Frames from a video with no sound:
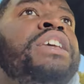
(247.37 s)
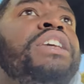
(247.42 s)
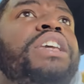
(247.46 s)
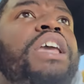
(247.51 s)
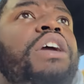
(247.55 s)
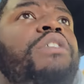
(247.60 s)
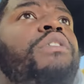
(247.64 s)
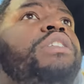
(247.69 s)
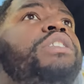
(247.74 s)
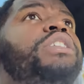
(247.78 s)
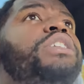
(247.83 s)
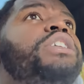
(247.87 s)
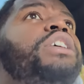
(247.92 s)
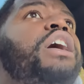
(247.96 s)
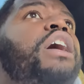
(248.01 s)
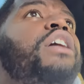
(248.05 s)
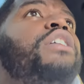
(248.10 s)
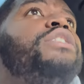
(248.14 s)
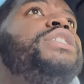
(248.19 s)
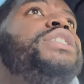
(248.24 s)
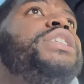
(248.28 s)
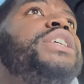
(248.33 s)
Can't wait till
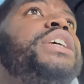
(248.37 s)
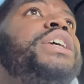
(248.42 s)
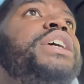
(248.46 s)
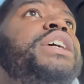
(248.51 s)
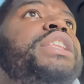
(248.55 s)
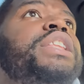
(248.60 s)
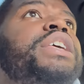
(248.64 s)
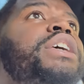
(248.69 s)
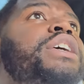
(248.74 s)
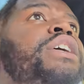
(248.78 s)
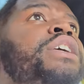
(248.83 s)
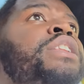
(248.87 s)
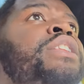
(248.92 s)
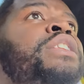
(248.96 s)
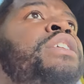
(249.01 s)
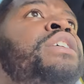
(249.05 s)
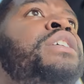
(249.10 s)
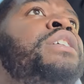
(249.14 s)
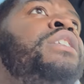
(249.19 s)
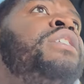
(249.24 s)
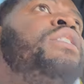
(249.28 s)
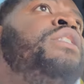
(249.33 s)
y'all see it,
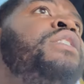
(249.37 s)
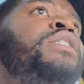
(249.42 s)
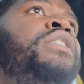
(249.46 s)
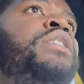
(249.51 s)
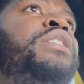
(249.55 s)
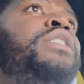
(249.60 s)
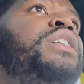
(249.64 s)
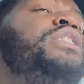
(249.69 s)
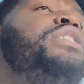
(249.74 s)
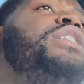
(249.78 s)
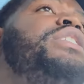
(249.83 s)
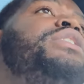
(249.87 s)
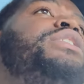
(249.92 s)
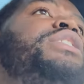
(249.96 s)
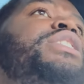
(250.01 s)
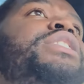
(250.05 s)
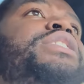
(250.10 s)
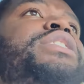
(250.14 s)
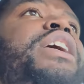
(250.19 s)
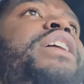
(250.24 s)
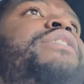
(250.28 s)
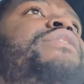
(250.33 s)
and I just see
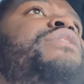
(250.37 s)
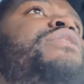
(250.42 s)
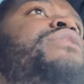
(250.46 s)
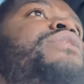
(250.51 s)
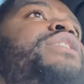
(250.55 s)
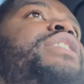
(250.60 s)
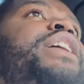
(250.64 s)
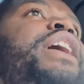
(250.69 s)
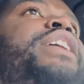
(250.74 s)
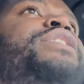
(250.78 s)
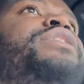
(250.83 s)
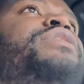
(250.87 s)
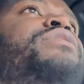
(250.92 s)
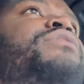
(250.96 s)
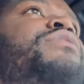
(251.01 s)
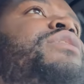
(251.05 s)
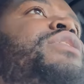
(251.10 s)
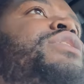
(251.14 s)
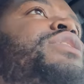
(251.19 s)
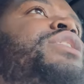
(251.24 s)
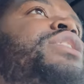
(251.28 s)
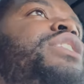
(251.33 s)
Zavia's reaction
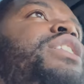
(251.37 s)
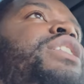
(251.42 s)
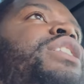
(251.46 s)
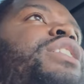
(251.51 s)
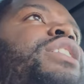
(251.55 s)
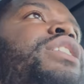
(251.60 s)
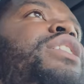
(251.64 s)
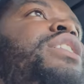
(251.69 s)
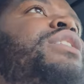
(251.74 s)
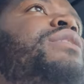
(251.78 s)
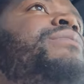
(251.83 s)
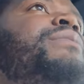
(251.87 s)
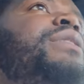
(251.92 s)
once you get in,